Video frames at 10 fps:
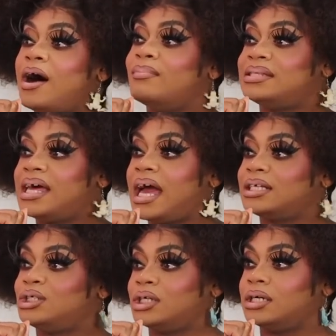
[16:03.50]

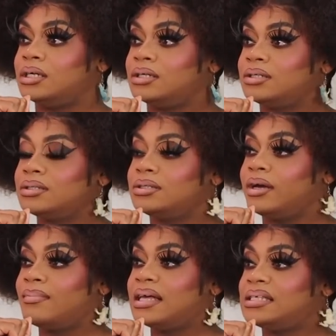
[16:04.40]
homosexual, so
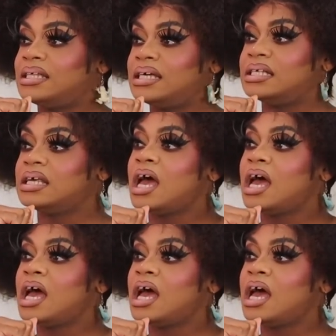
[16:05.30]
he might see this.